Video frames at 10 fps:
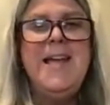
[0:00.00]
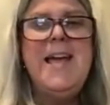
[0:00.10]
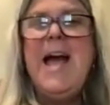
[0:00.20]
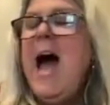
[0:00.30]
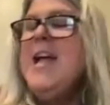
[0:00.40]

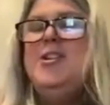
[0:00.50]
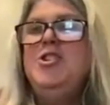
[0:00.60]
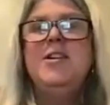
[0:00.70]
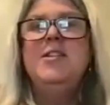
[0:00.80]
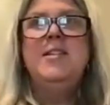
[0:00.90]
Like, I
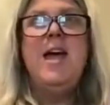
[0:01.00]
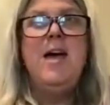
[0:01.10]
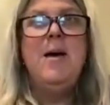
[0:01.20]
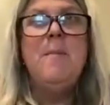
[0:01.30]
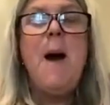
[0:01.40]
just
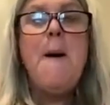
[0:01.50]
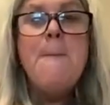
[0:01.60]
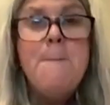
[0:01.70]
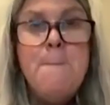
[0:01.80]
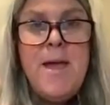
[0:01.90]
am
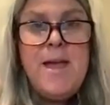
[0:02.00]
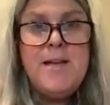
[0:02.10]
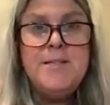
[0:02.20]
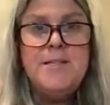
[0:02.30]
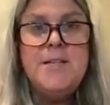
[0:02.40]

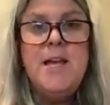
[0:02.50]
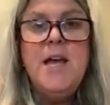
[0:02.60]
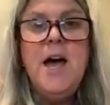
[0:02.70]
amazed